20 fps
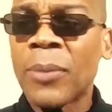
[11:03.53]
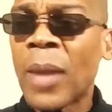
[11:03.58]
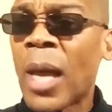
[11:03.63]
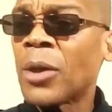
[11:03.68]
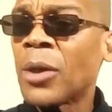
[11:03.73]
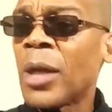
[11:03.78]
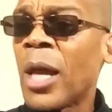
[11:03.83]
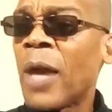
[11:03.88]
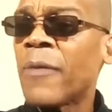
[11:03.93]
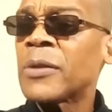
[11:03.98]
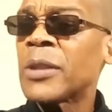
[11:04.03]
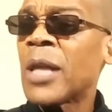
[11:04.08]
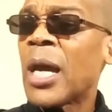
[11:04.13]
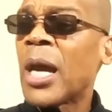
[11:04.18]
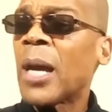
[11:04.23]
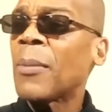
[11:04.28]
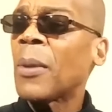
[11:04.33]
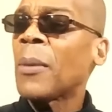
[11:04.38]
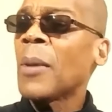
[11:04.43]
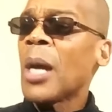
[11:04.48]
going to have
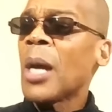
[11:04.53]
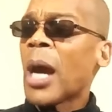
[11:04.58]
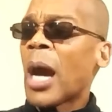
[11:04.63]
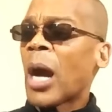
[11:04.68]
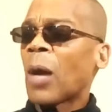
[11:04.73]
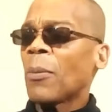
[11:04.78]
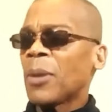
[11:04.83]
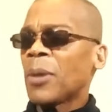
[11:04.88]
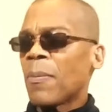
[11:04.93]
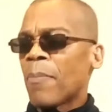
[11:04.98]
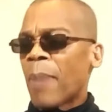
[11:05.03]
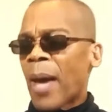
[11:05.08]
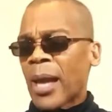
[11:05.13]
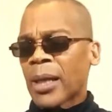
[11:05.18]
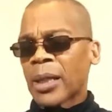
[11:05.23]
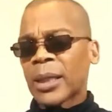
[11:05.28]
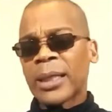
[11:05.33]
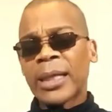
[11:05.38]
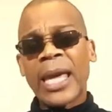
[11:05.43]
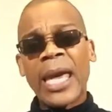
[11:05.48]
time. I'll be
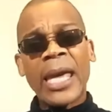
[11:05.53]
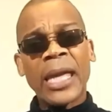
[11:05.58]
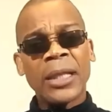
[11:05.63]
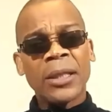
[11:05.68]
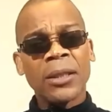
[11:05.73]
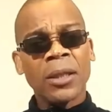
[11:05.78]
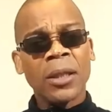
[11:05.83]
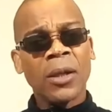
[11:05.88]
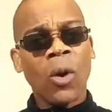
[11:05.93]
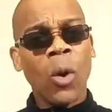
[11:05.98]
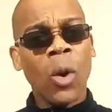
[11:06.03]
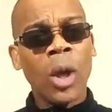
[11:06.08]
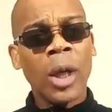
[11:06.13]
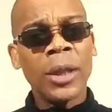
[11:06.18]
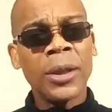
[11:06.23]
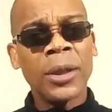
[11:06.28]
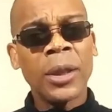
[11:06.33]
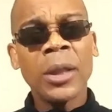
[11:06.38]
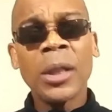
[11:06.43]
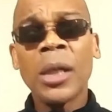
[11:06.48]
back again
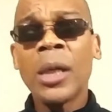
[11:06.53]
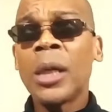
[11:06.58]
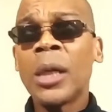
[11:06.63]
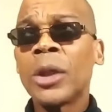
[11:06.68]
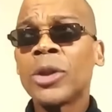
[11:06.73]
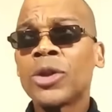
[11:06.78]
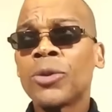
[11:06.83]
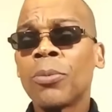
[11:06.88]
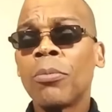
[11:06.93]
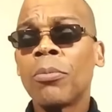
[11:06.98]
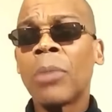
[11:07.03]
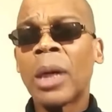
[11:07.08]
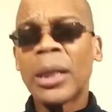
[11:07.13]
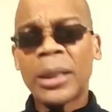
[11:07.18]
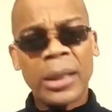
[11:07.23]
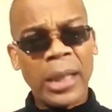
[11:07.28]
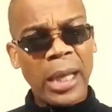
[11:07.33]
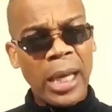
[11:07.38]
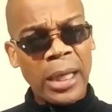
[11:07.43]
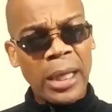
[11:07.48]
on
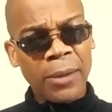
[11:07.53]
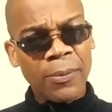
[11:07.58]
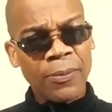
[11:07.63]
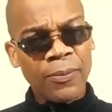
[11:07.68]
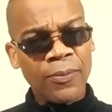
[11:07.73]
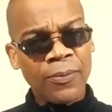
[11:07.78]
Monday.